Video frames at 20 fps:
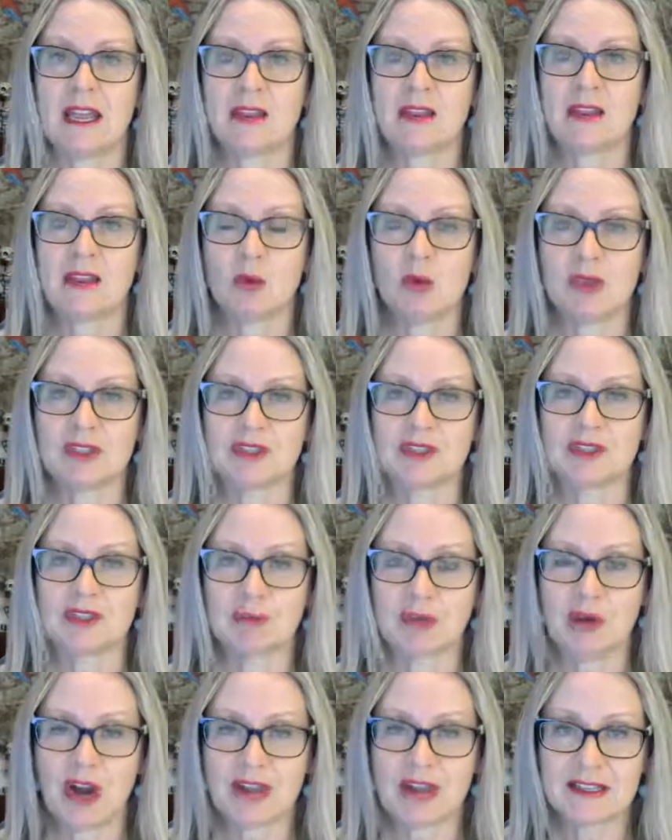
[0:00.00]
In the Wallace
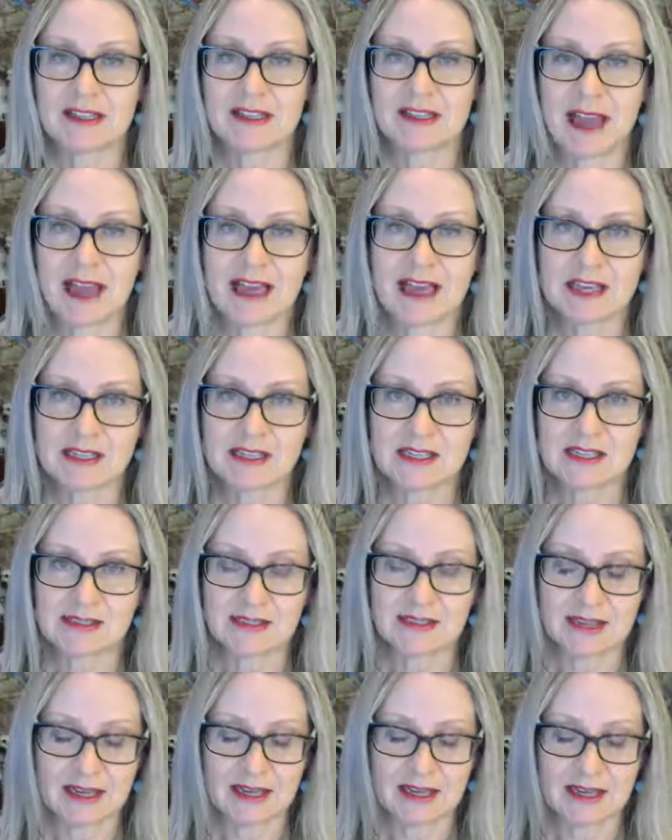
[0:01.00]
and Pratt
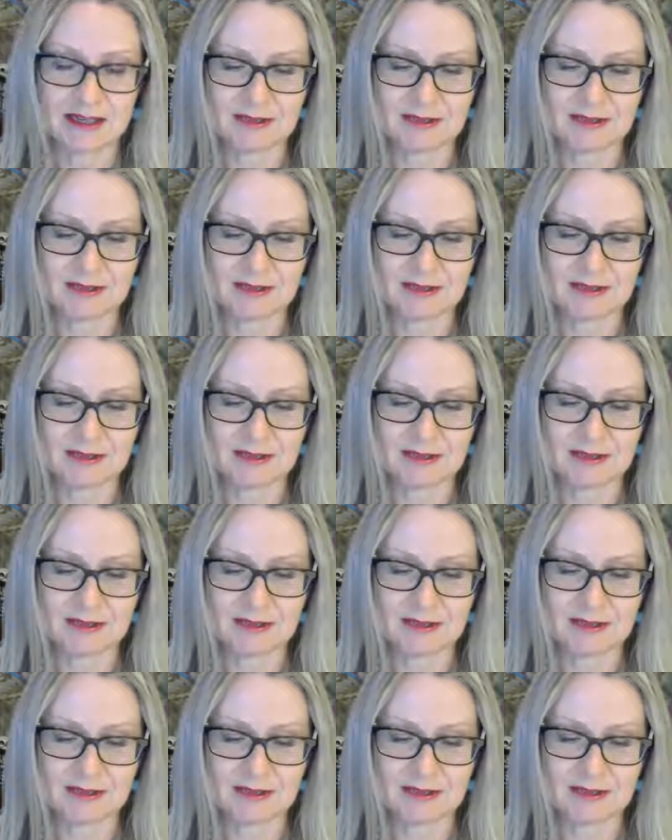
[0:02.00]
case,